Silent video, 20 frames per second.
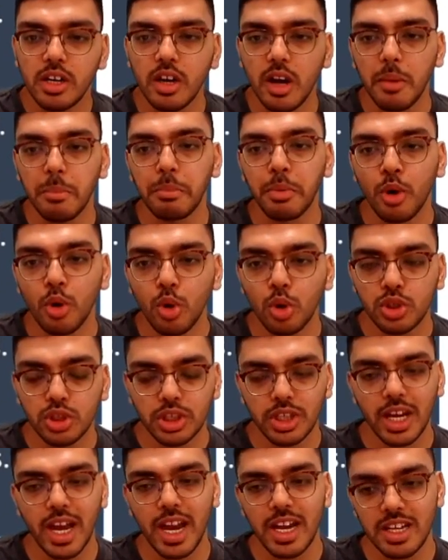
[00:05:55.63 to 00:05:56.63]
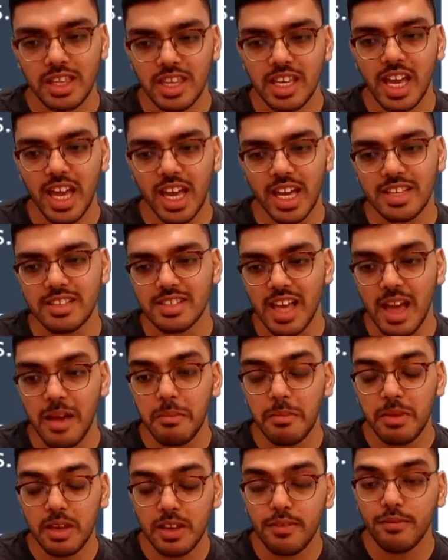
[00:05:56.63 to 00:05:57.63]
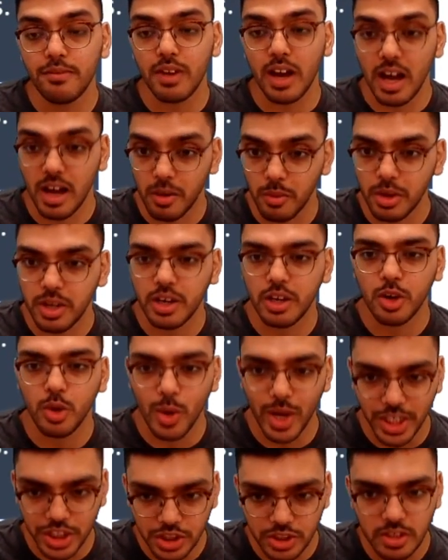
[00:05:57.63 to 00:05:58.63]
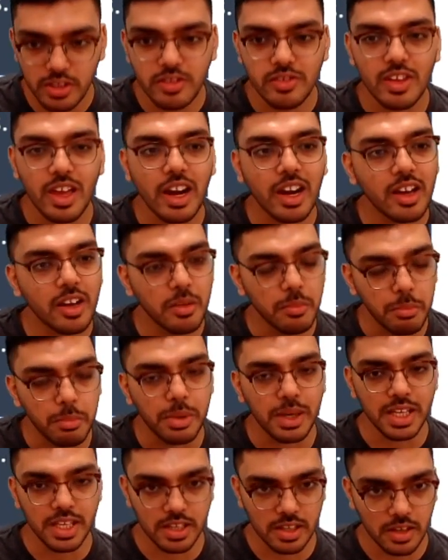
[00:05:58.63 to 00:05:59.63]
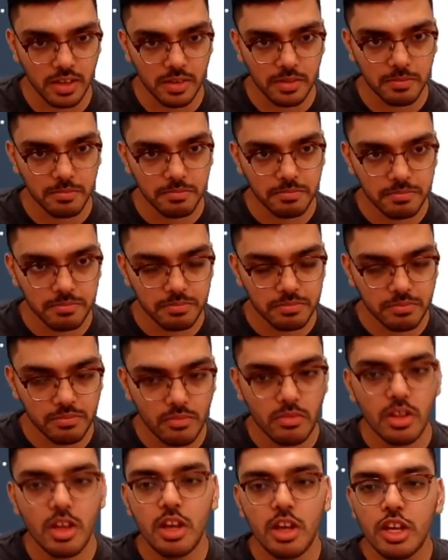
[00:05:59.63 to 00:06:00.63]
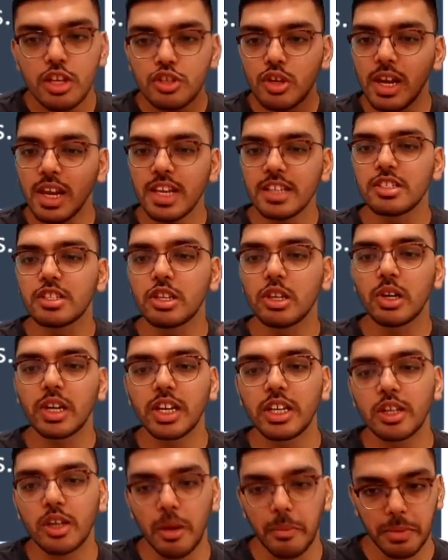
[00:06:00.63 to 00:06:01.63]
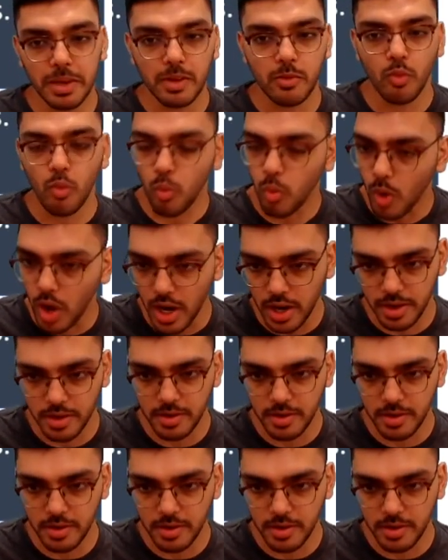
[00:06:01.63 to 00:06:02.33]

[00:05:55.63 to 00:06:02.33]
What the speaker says: approach at the exam if our questions are completed. So let's look at topic 1.